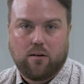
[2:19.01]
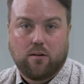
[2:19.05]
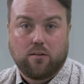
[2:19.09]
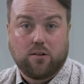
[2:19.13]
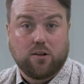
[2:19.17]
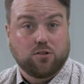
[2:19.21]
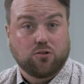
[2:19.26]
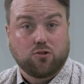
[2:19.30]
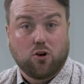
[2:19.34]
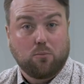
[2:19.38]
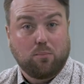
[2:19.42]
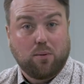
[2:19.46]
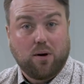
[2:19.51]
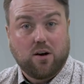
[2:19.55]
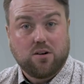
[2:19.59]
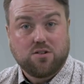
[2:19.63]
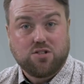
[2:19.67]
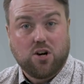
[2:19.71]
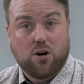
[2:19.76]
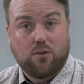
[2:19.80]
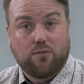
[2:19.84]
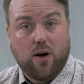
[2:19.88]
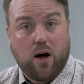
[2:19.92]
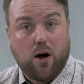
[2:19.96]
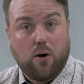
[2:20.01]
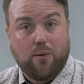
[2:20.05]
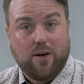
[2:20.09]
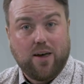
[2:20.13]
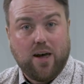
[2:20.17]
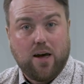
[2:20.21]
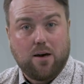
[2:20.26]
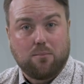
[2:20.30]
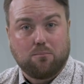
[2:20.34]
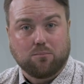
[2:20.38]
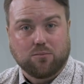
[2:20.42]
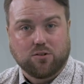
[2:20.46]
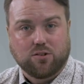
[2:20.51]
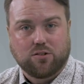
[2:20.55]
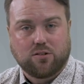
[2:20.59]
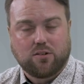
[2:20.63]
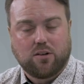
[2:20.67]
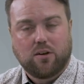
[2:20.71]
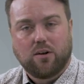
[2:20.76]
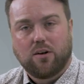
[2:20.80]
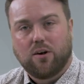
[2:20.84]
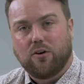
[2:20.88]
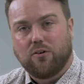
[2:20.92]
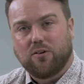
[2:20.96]
This could be ideal for OEMs
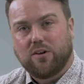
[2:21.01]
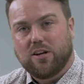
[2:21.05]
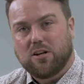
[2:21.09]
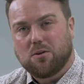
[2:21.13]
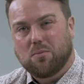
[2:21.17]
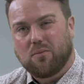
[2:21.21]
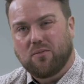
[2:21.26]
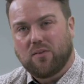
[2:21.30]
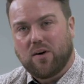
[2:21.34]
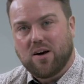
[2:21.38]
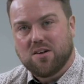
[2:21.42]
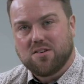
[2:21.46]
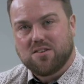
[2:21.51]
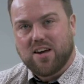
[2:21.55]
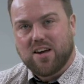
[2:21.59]
who need to provide